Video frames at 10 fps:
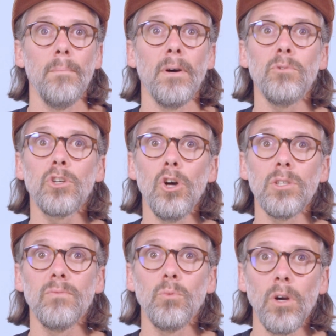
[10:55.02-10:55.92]
but
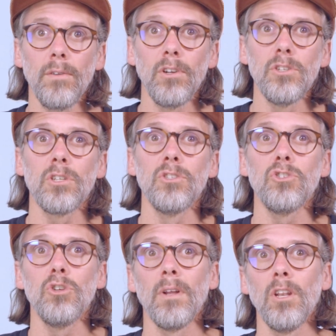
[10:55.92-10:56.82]
recursive workflows
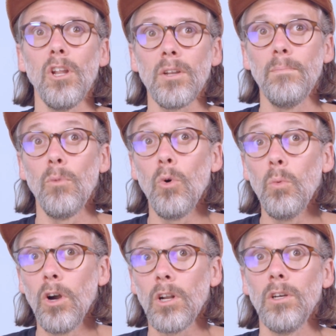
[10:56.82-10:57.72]
consume a lot more
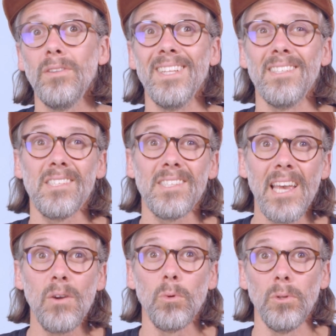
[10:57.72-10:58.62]
workload than
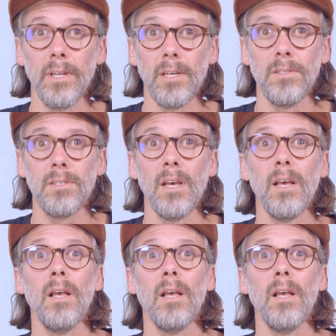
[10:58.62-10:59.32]
SAWOL does